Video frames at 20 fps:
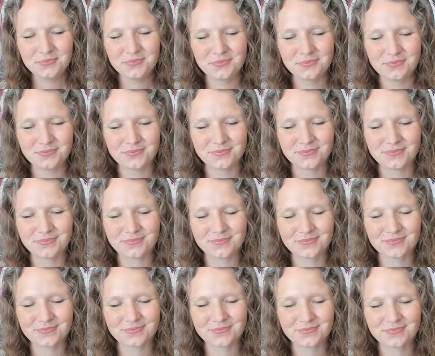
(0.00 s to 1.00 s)
Hmm.
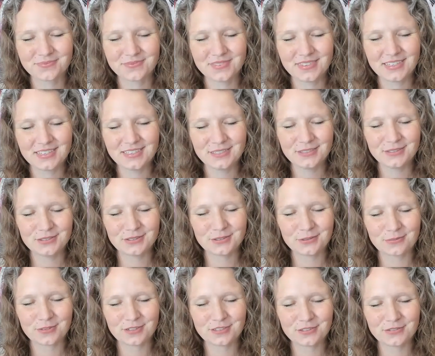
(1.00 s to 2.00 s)
Thank you so
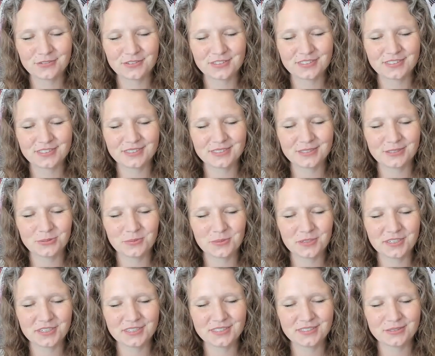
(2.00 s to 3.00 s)
much for this
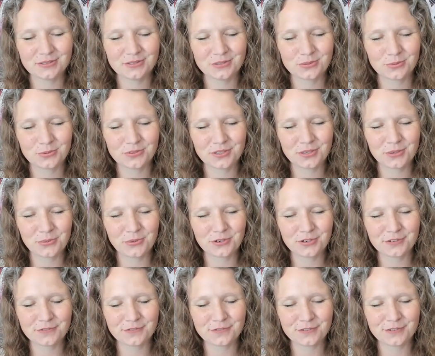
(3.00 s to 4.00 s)
experience. It was really
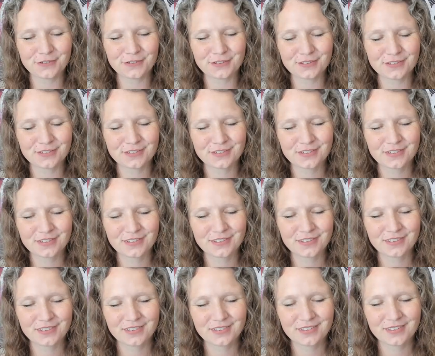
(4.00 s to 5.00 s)
wonderful.
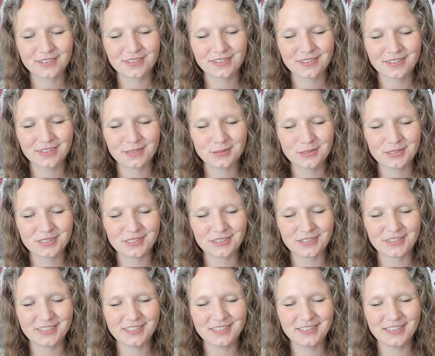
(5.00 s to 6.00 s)
I'm still
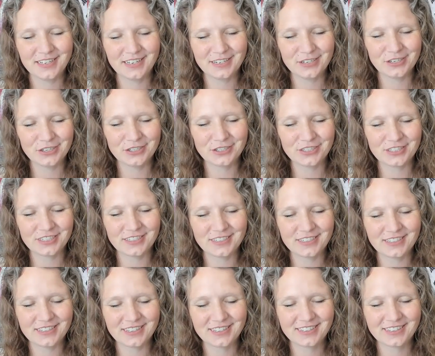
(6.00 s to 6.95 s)
in the energy.